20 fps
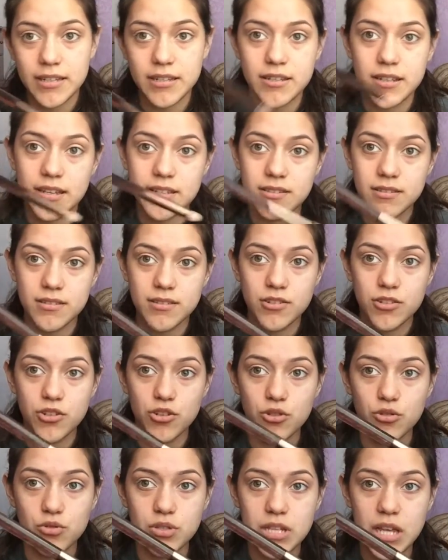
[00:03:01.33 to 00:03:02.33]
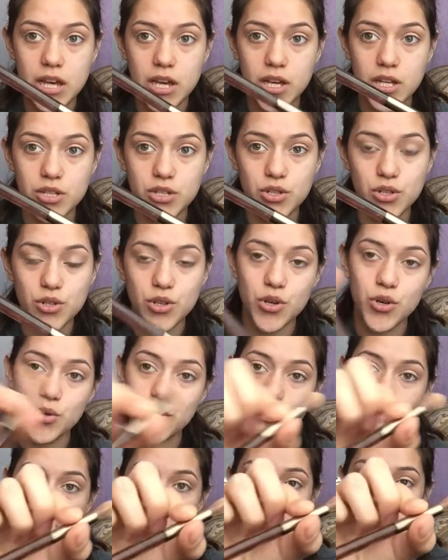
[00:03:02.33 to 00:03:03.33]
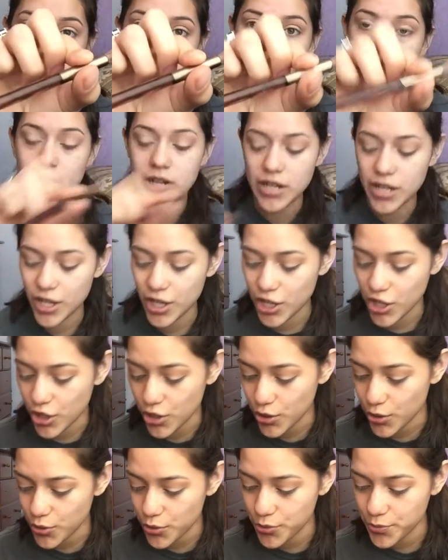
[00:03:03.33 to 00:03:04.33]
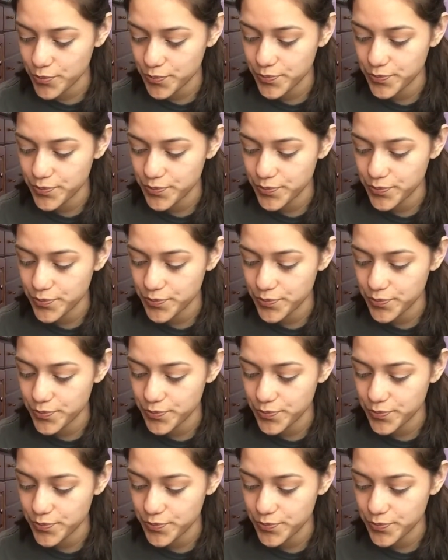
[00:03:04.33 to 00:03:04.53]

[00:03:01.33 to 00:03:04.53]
It has two sides, you know. It's pretty cute.